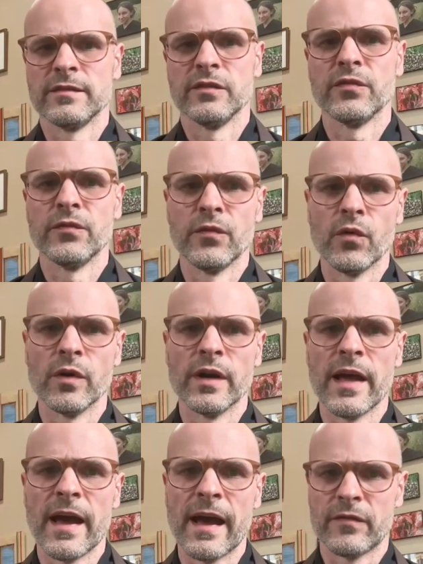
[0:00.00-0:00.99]
is
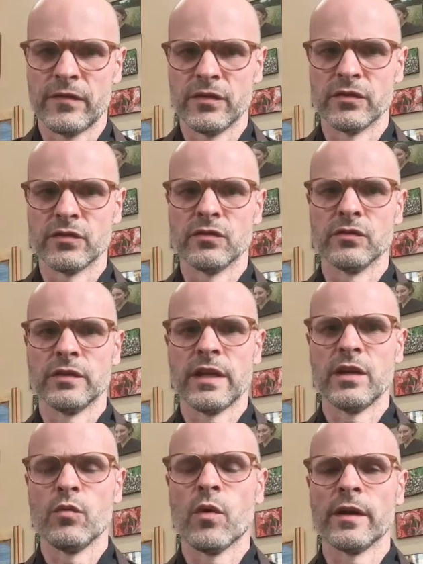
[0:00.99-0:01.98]
4.5 years old, and
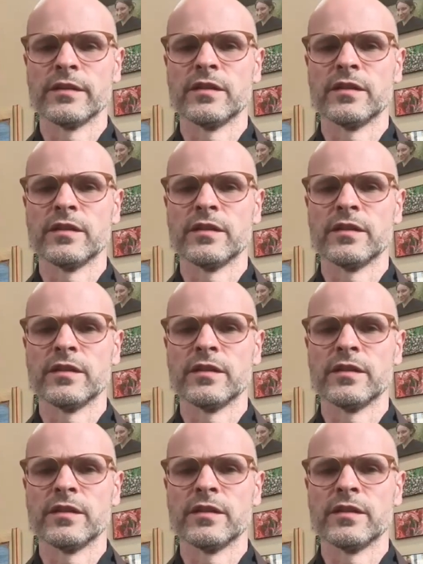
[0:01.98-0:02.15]
he wanted